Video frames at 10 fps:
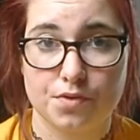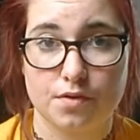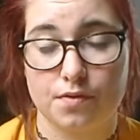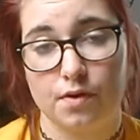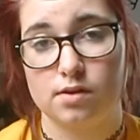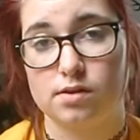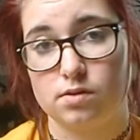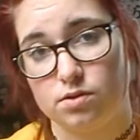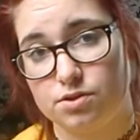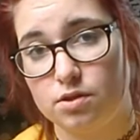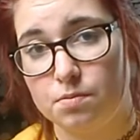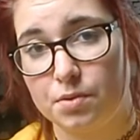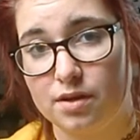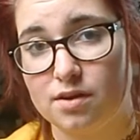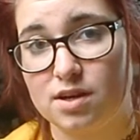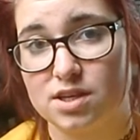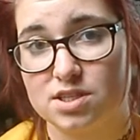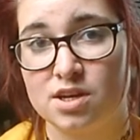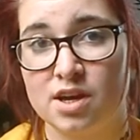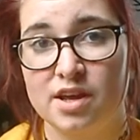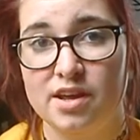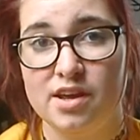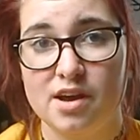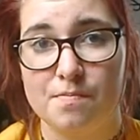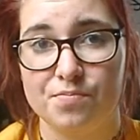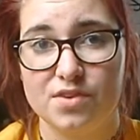Phil also, because yeah,